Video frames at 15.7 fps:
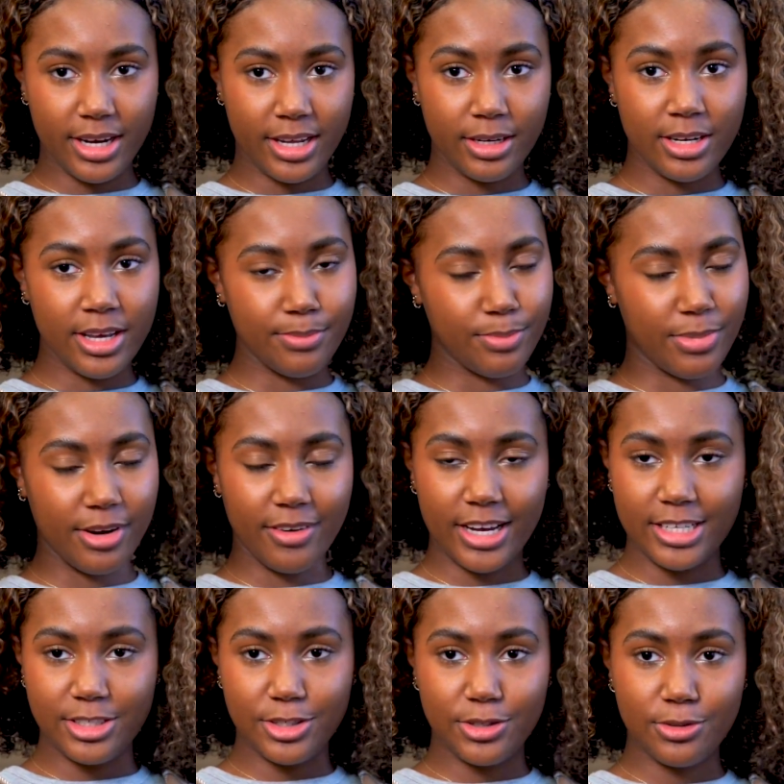It
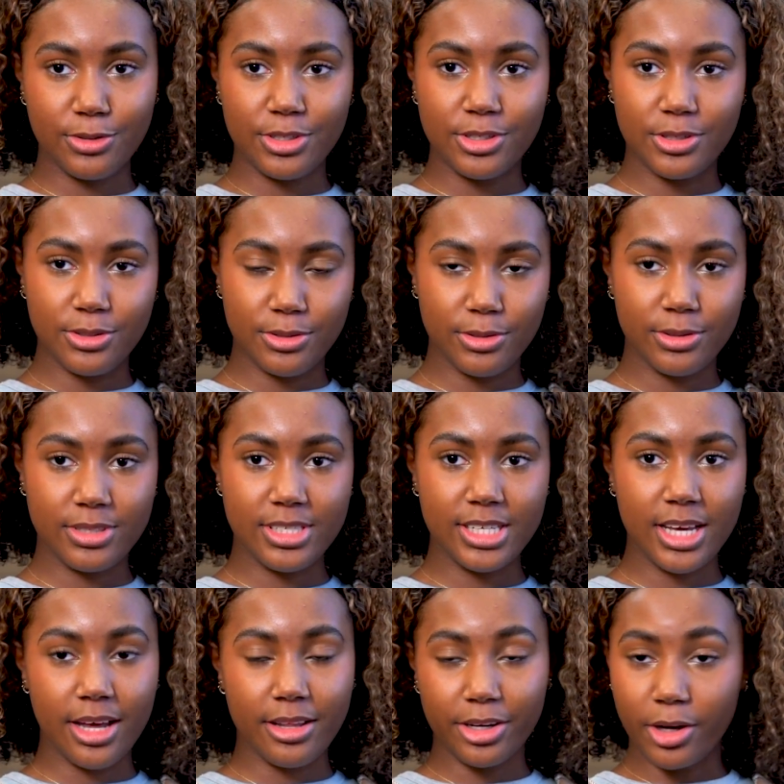provides you to
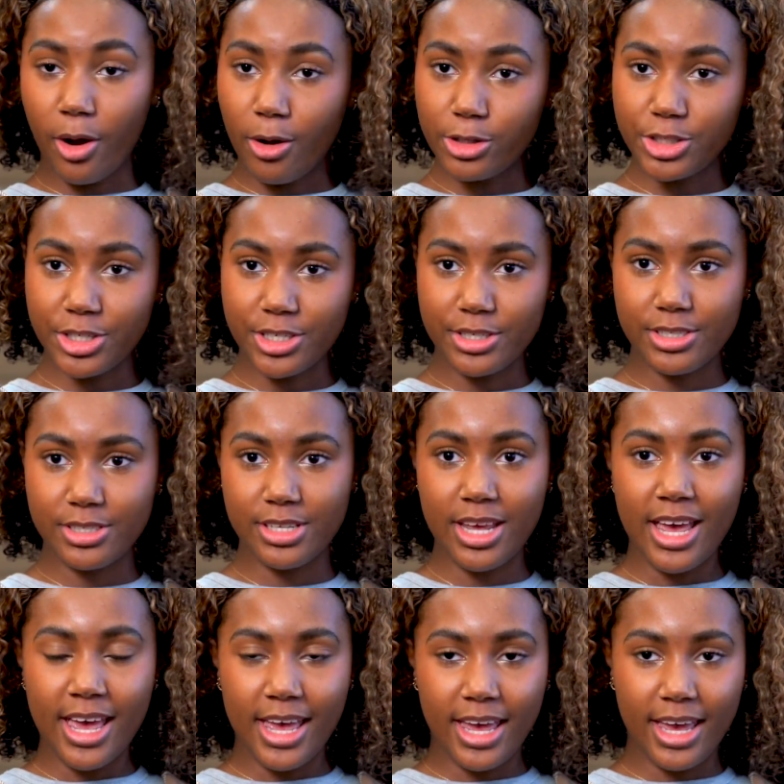see other cultures
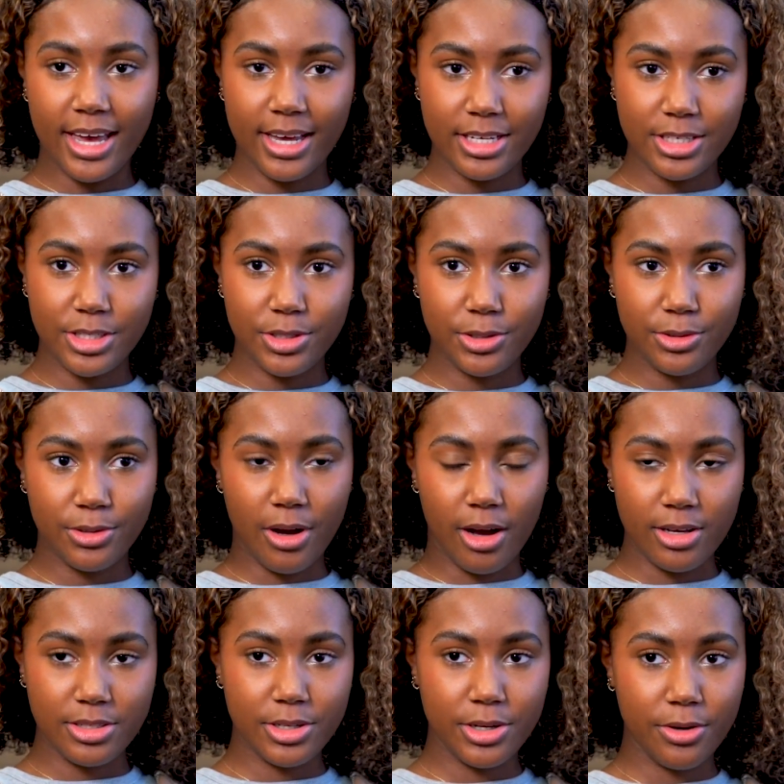and to
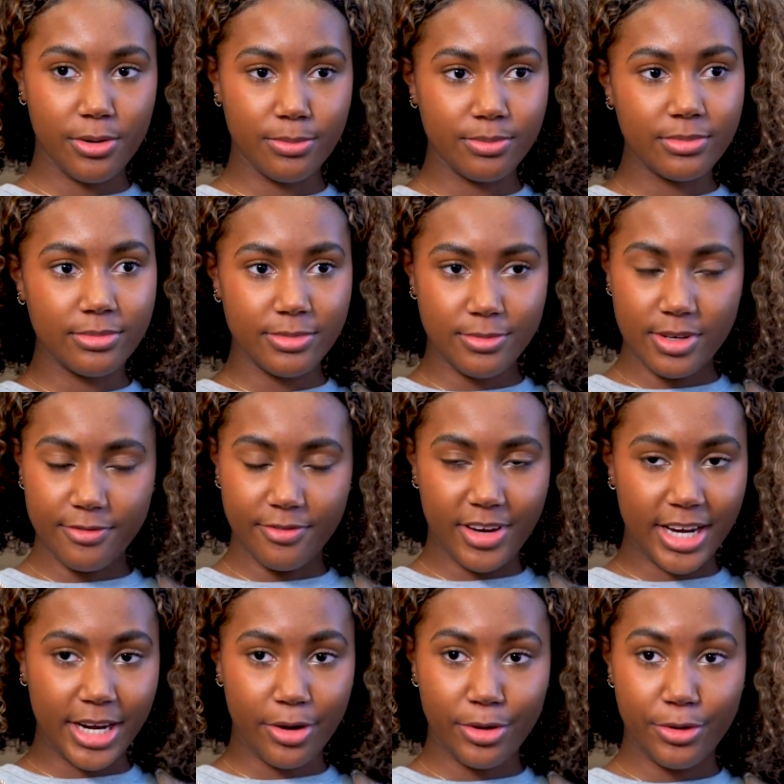also
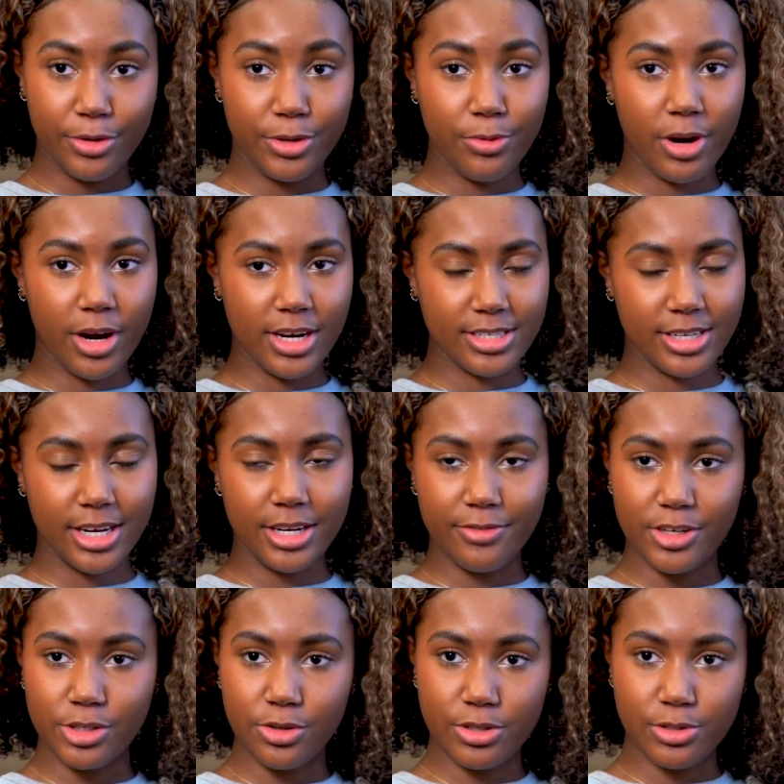find out who you are as an
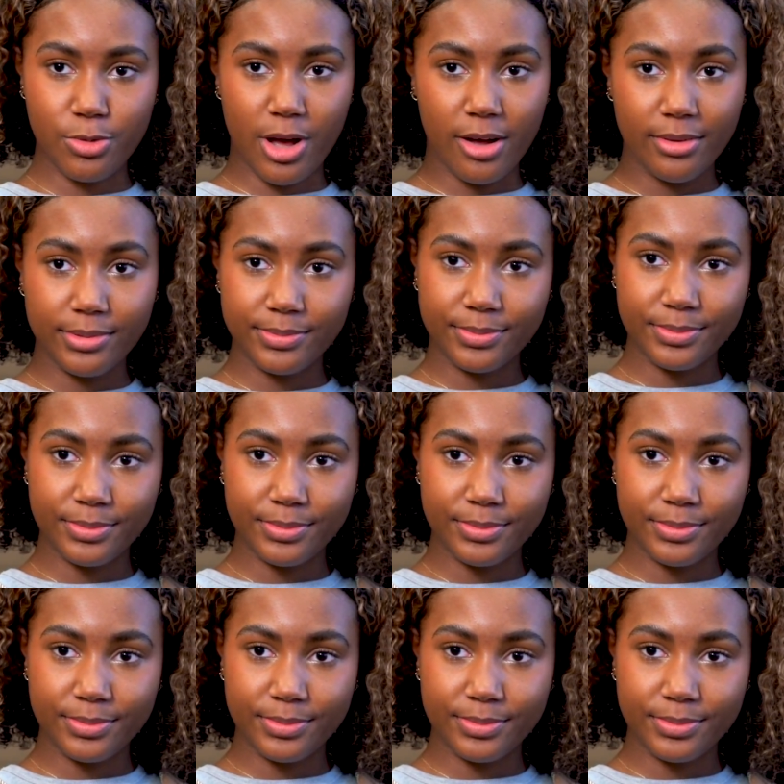individual as well.